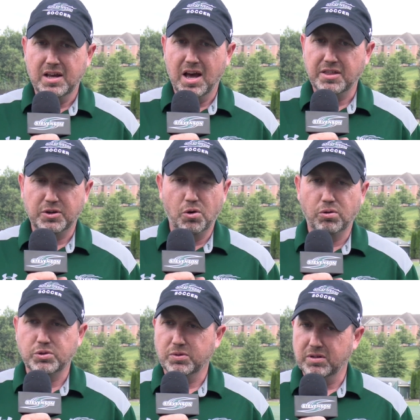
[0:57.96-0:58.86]
Uh, the
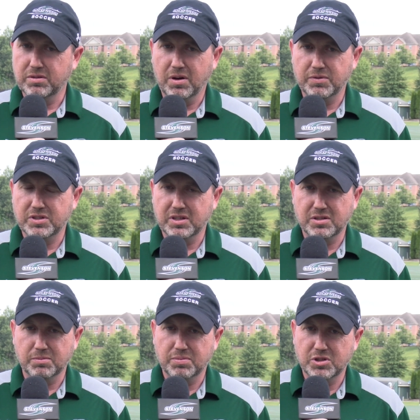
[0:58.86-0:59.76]
goals were obviously
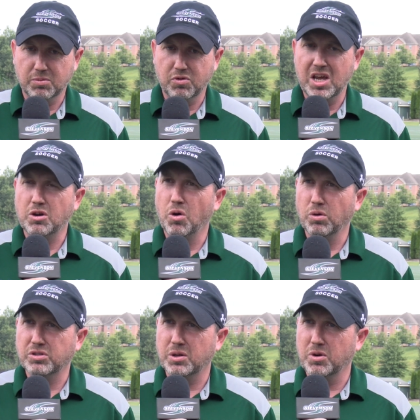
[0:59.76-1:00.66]
some some great
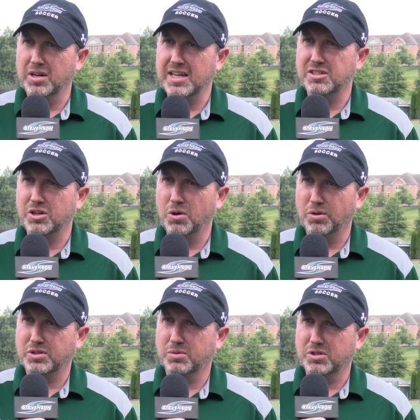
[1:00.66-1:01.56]
goals. They weren't easy
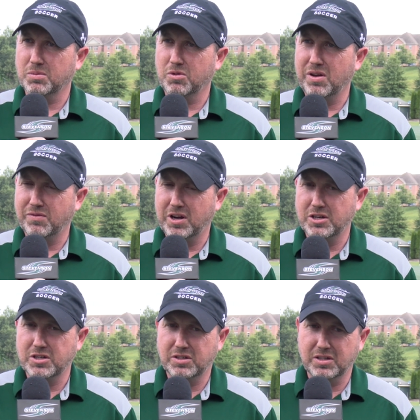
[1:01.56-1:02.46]
goals. There were some great
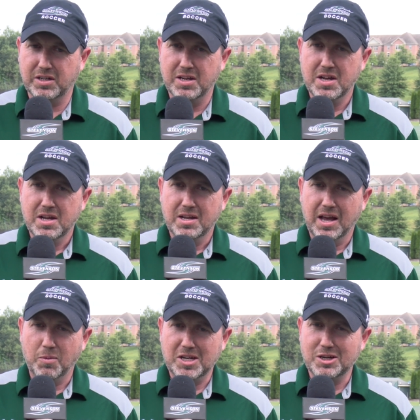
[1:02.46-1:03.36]
finishes, and
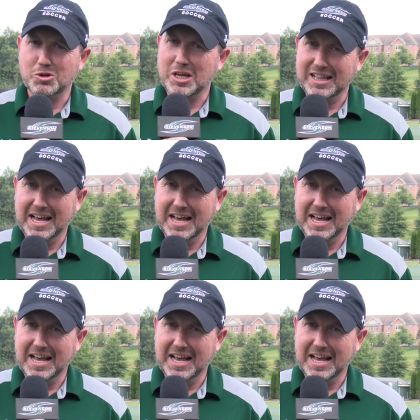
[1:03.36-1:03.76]
uh, we didn't do that